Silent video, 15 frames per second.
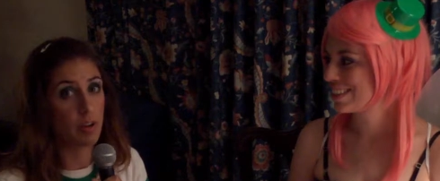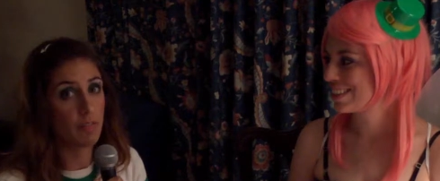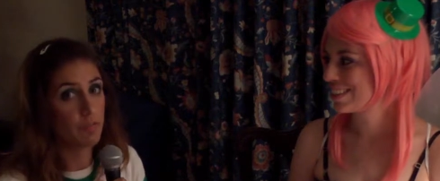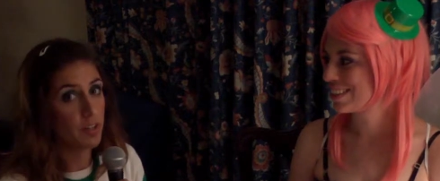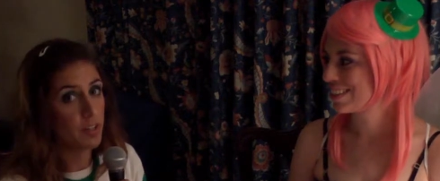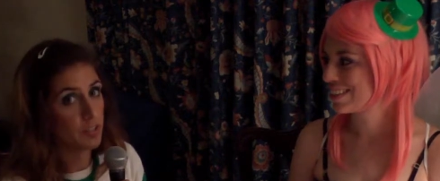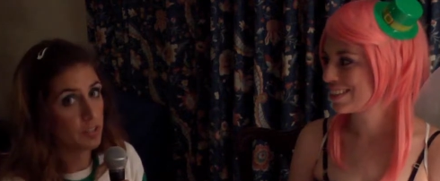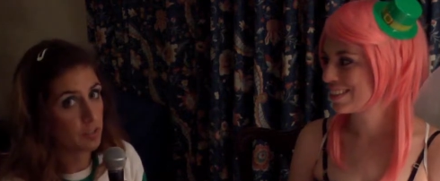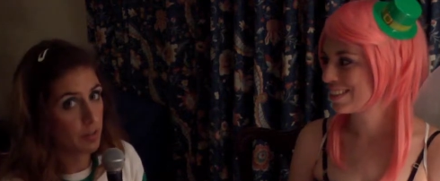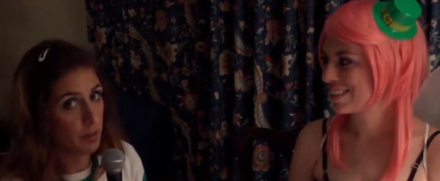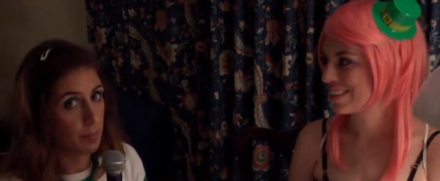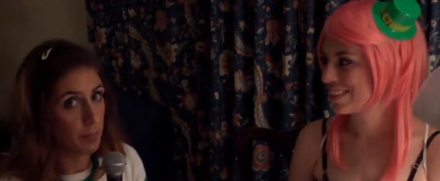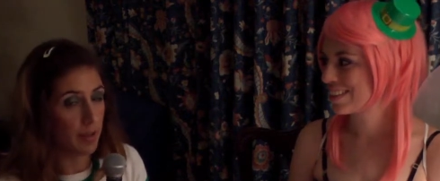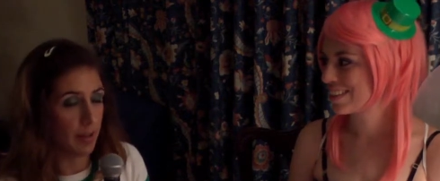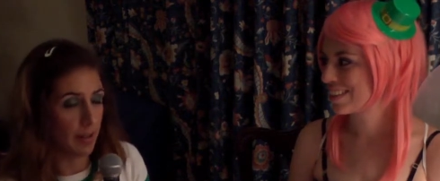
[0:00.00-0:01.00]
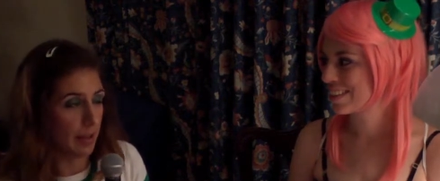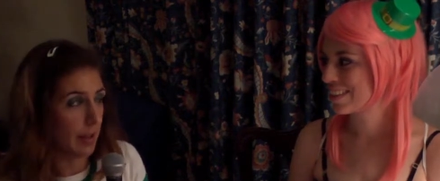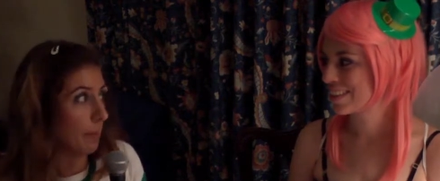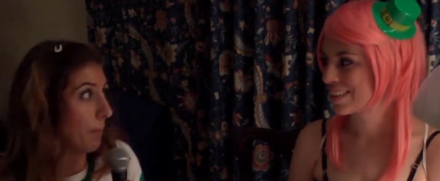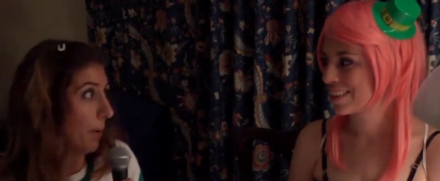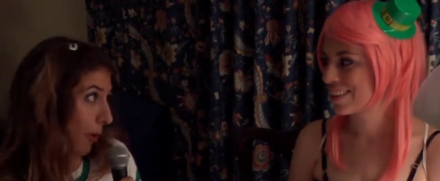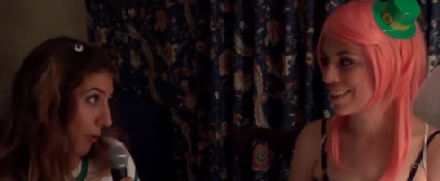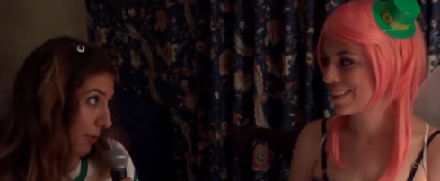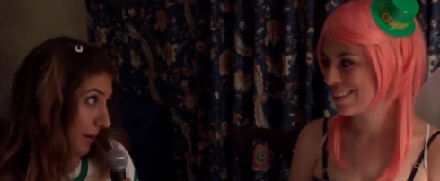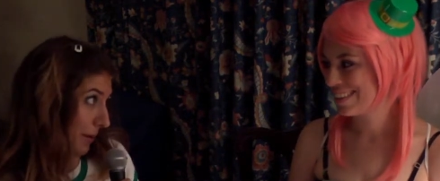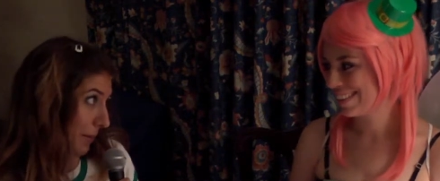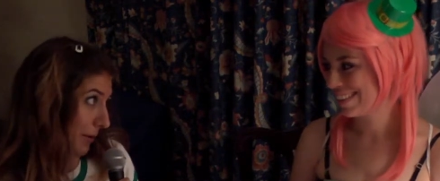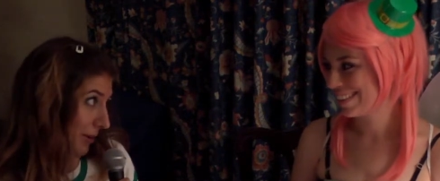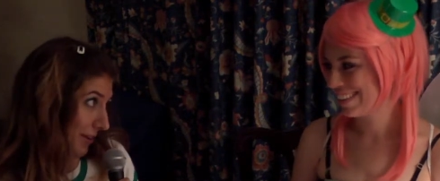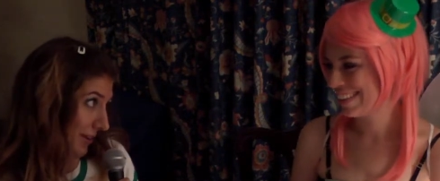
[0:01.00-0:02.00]
Speaker 1: got finished up at a
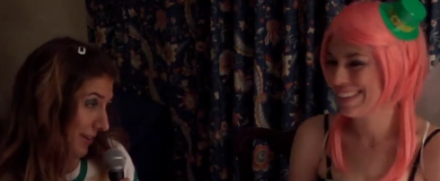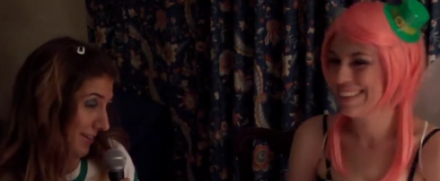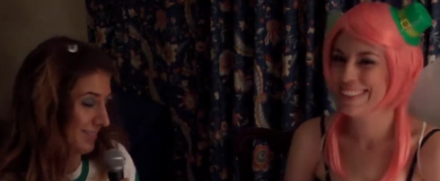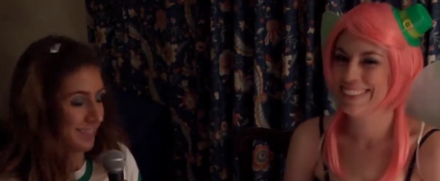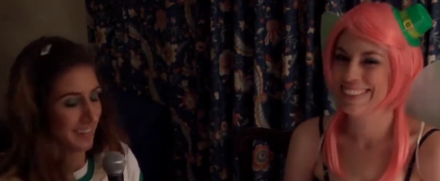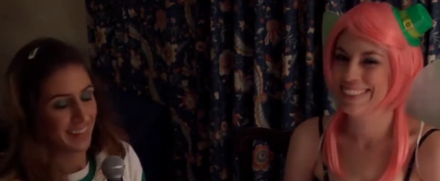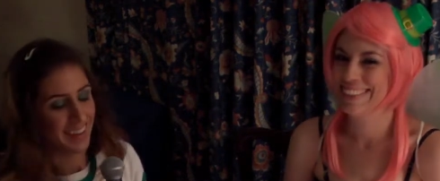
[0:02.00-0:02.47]
pony party,